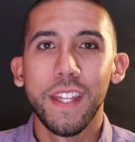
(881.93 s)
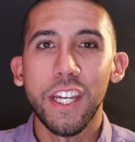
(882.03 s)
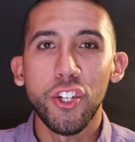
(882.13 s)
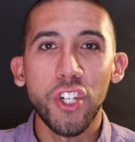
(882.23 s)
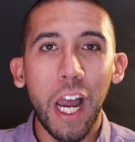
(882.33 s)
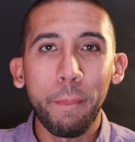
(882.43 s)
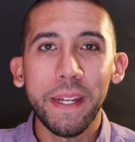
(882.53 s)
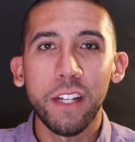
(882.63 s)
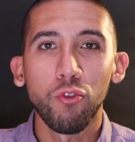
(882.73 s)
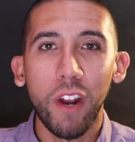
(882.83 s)
The
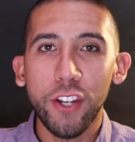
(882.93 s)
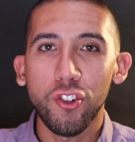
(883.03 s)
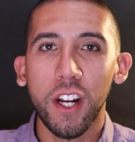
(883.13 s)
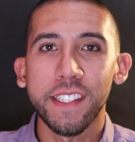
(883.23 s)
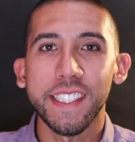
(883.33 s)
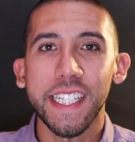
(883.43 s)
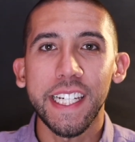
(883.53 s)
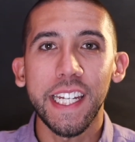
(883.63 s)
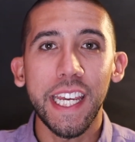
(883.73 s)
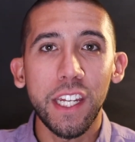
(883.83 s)
shopping and restaurant
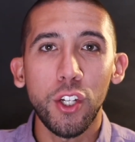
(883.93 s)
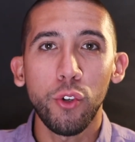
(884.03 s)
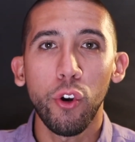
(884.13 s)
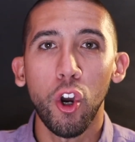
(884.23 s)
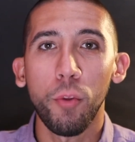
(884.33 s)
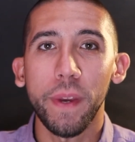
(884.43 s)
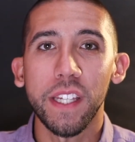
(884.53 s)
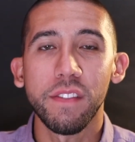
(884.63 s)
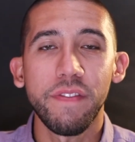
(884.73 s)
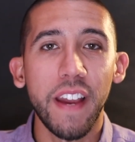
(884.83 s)
scene in New Hope
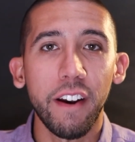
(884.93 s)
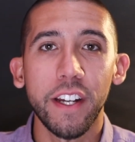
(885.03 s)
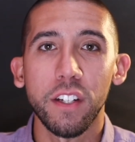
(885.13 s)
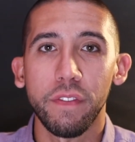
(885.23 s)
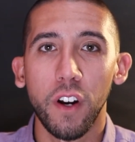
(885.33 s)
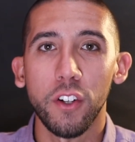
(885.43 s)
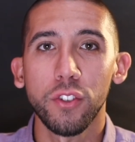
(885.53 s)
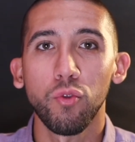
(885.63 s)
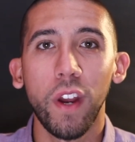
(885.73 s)
is very diverse.